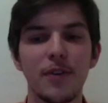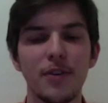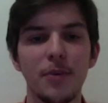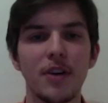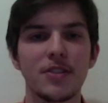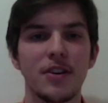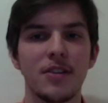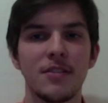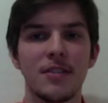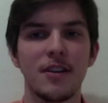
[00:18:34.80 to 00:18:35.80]
worked
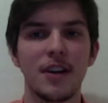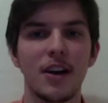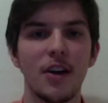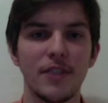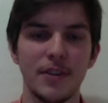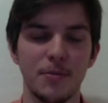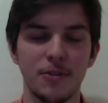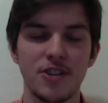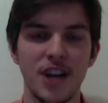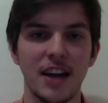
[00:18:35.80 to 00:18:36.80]
on like a lot of different
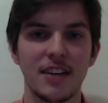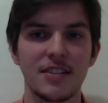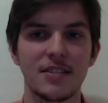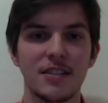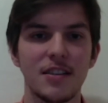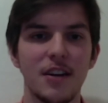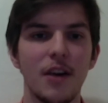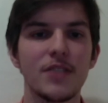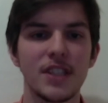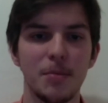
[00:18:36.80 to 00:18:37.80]
projects.
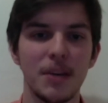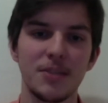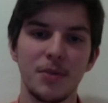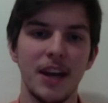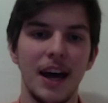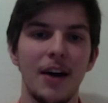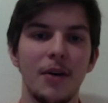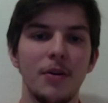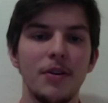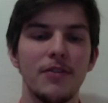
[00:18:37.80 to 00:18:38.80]
Obviously the police one
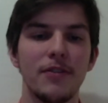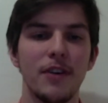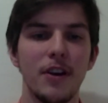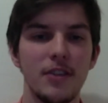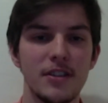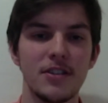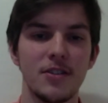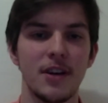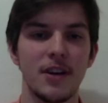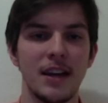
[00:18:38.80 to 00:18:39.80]
now, you've alluded to
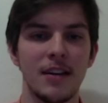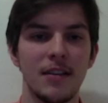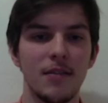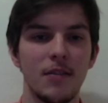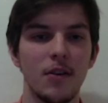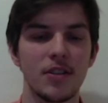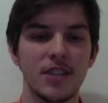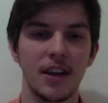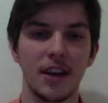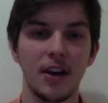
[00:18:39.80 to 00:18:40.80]
doing lots
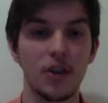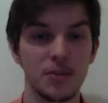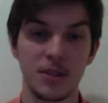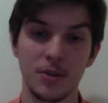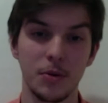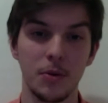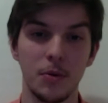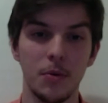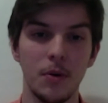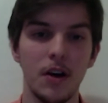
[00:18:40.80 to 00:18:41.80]
in like hospital,
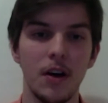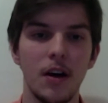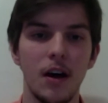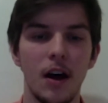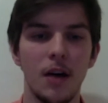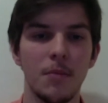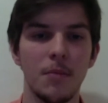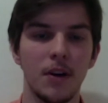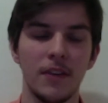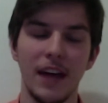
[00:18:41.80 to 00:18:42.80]

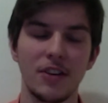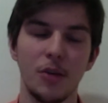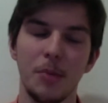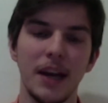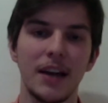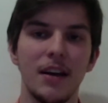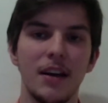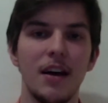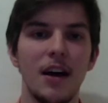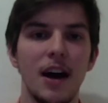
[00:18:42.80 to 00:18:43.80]
like on that topic,
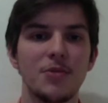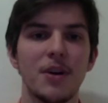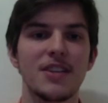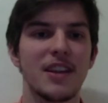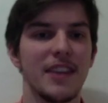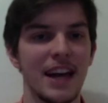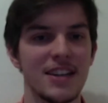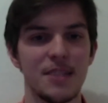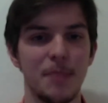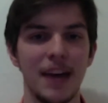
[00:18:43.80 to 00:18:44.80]
as well as like the
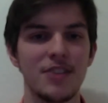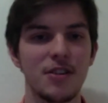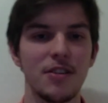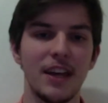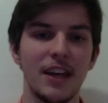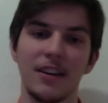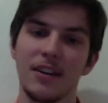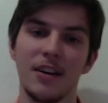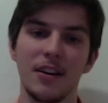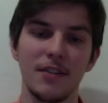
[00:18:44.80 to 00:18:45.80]
Ashley Banjo thing at
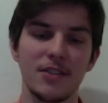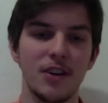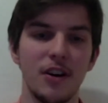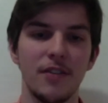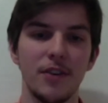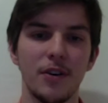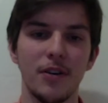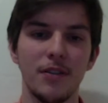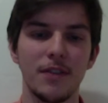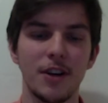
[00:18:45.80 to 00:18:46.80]
the start of
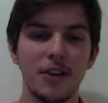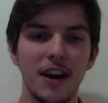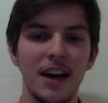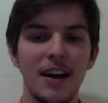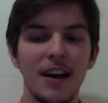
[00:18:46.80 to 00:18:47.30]
your career.